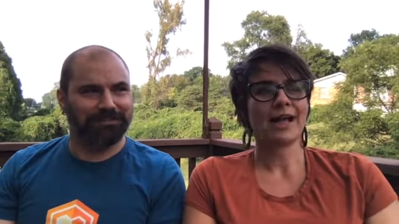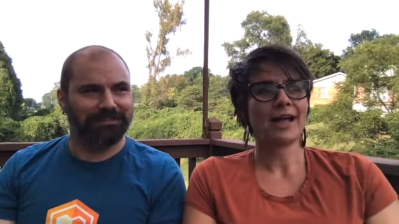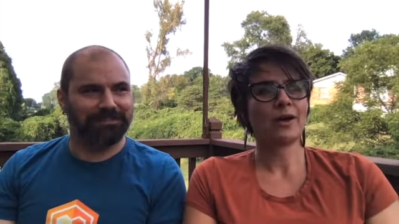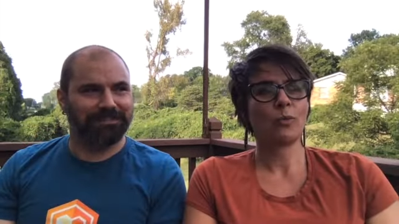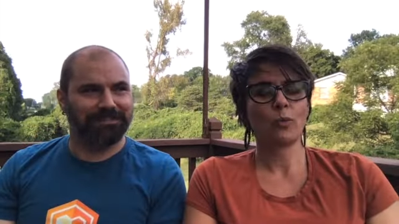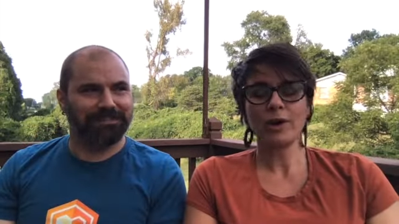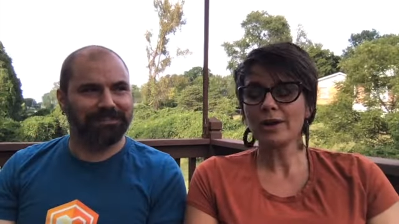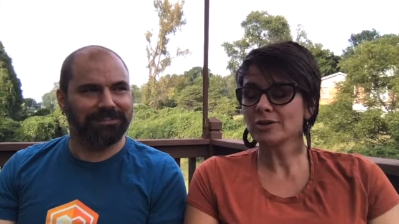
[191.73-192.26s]

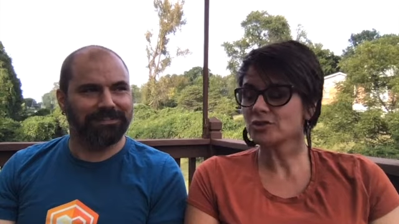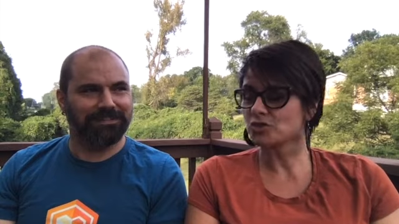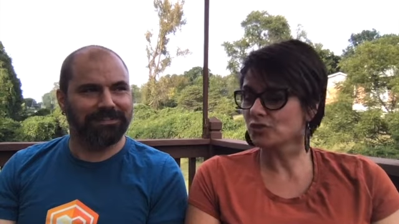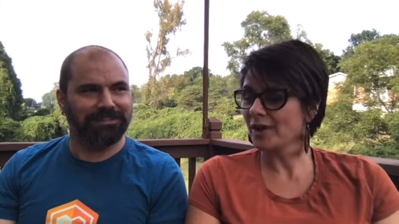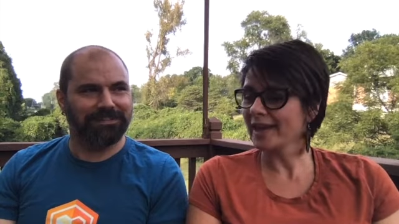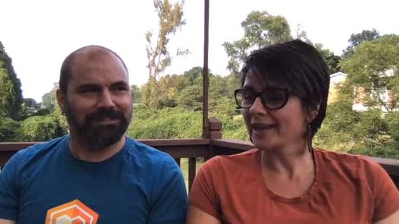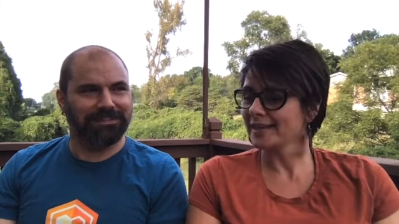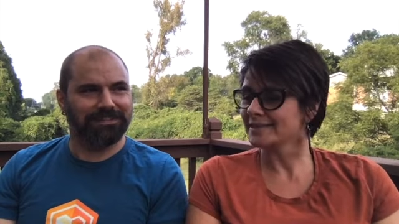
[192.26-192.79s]
Speaker 1: we're
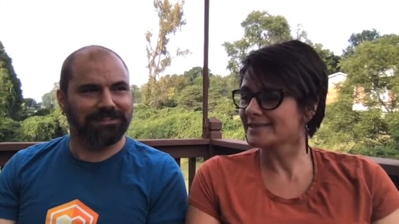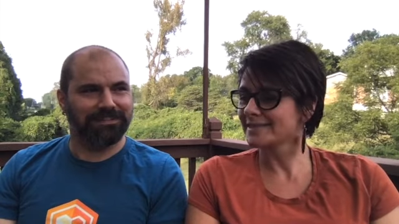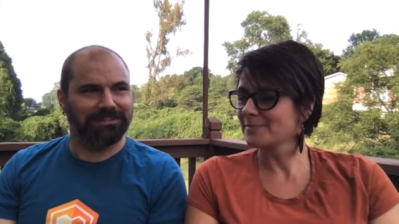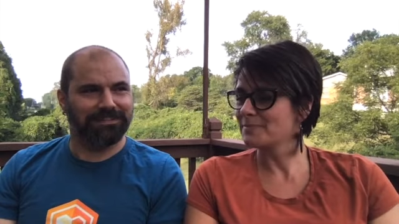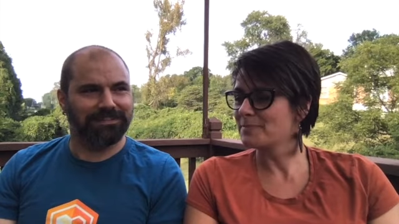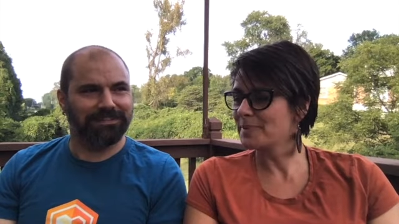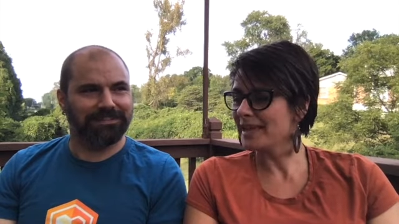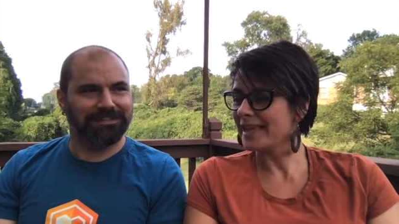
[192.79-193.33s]
drinking some
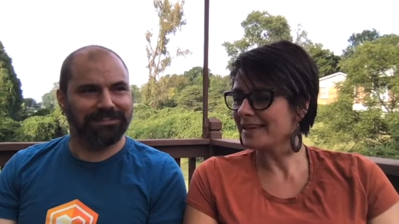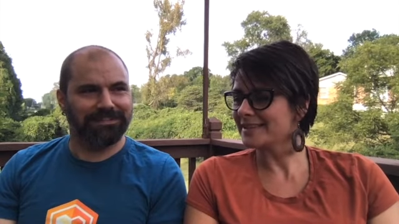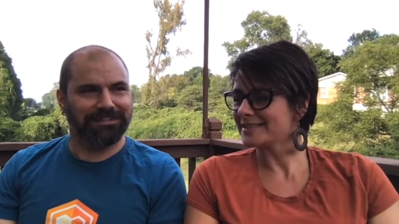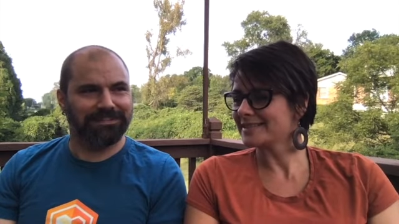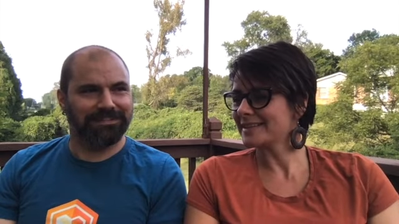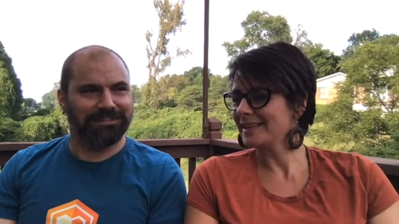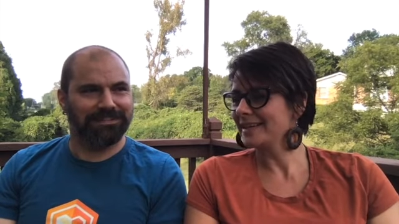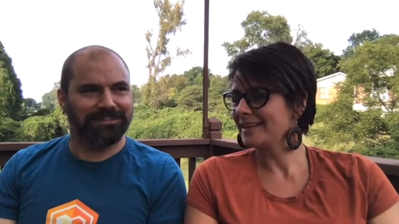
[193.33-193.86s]
beers
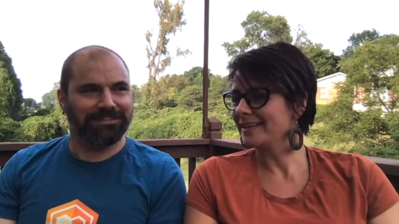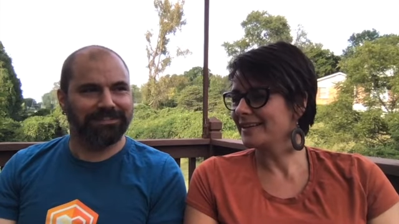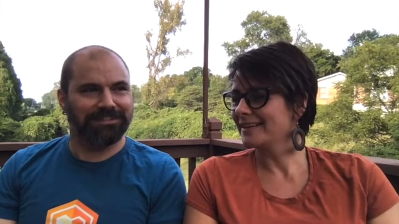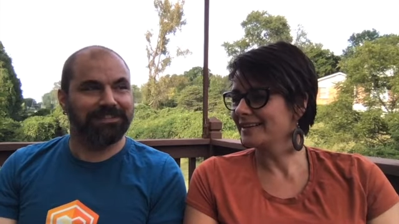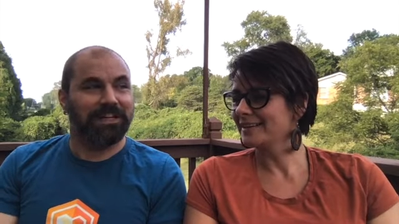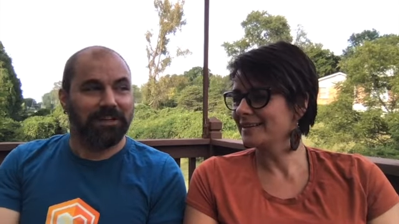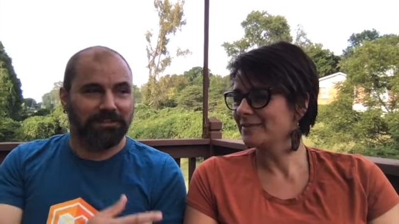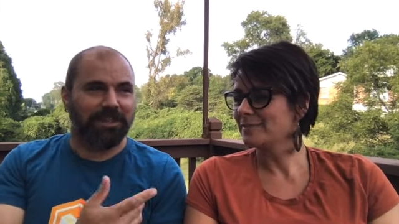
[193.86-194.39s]
here.
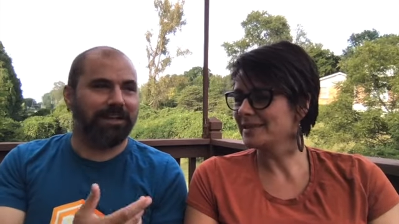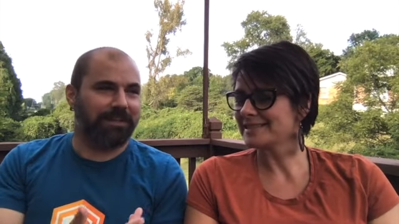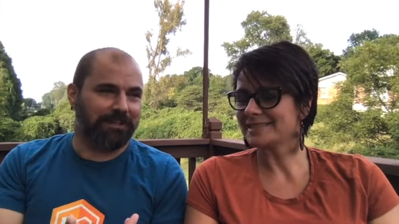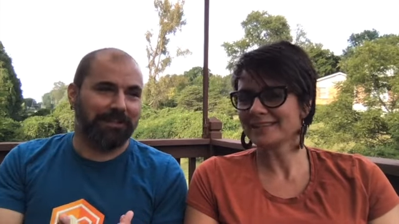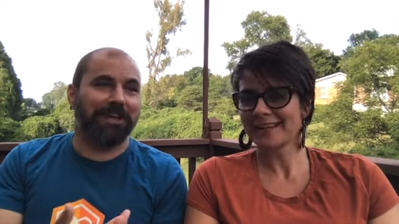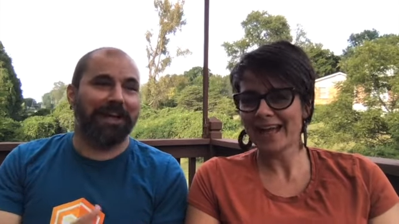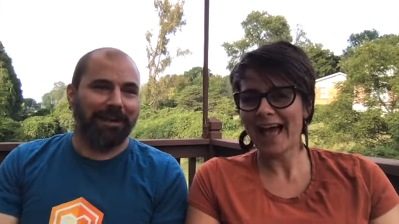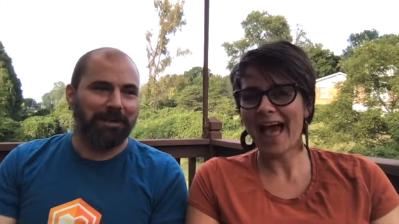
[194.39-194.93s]
Speaker 2: That Mr. is,
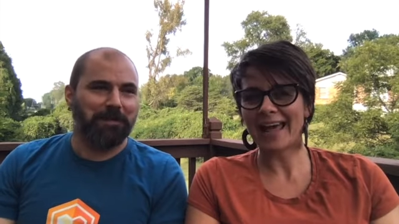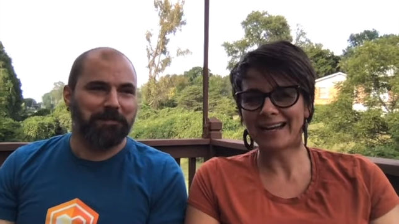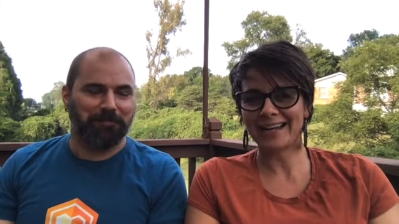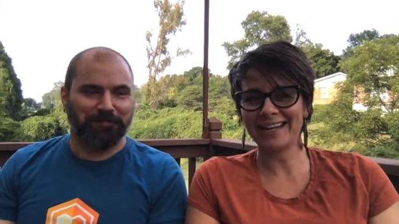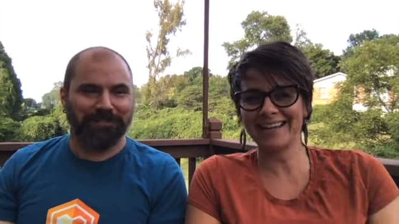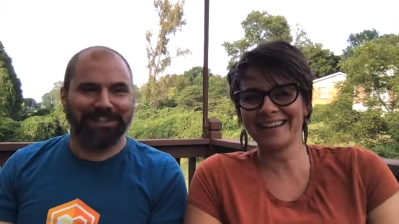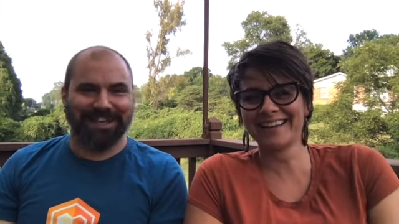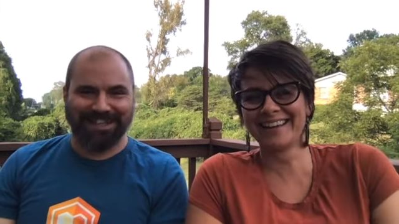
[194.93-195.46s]
yeah.
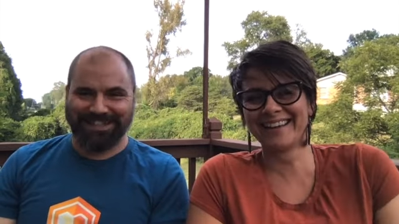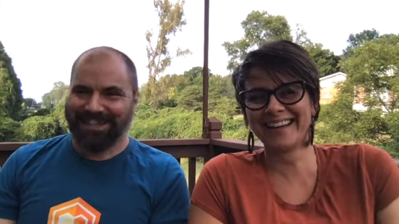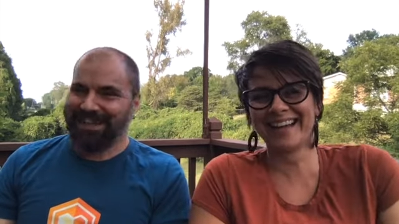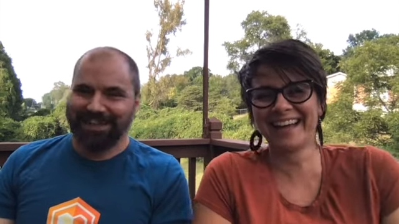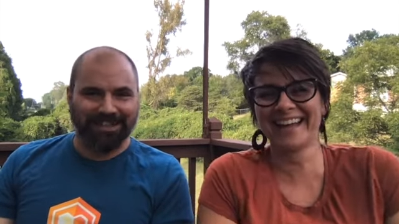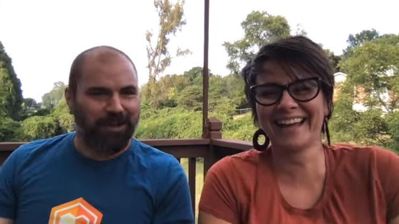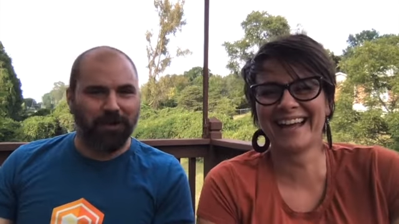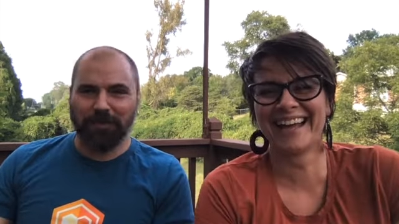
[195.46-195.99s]
Yeah.
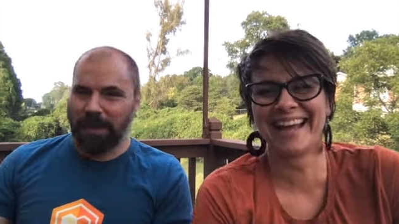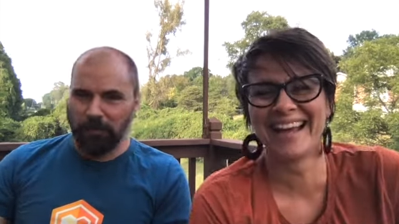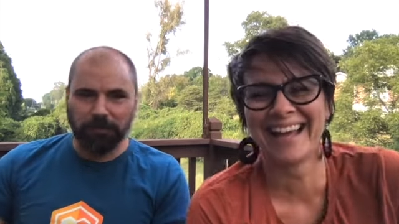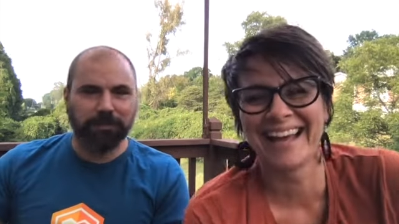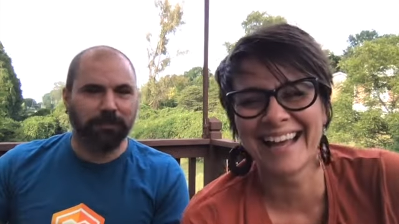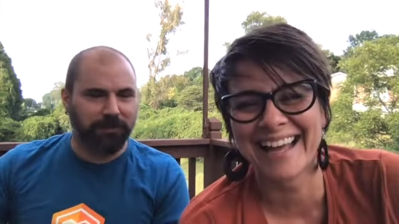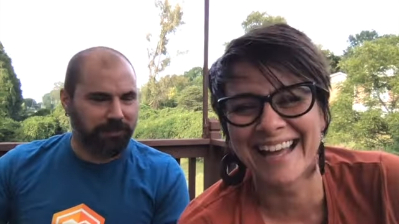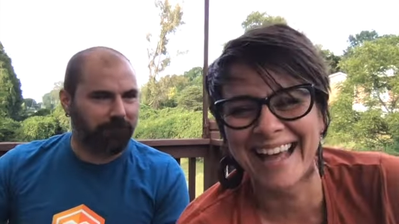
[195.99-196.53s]
No, that was
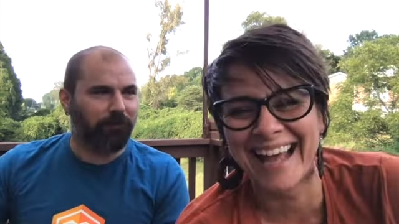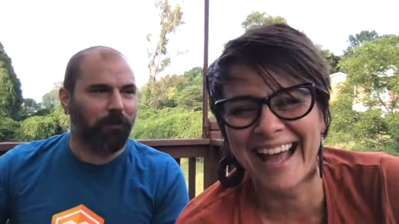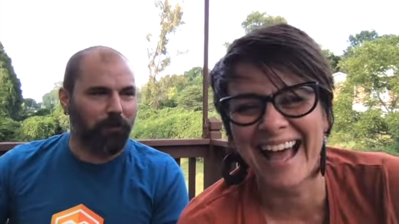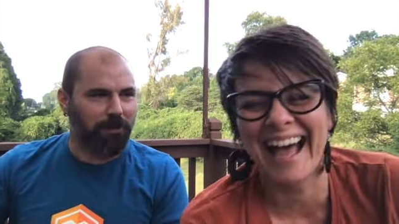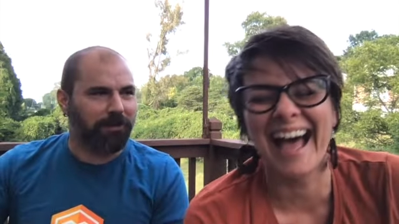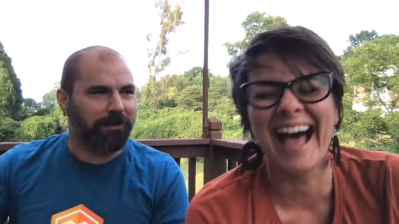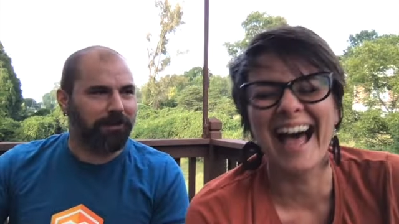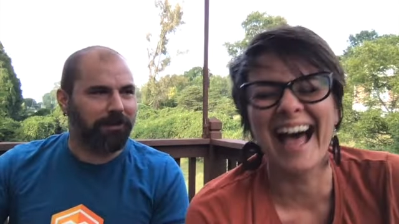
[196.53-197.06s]
Christopher
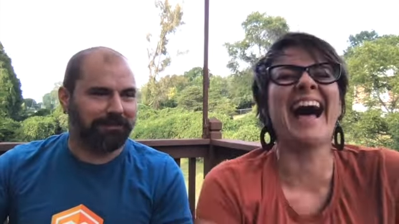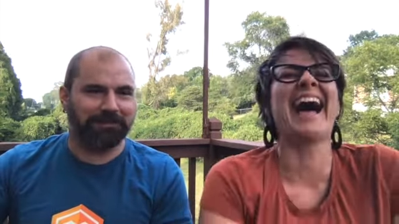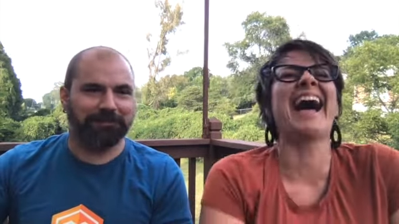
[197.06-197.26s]
Walken.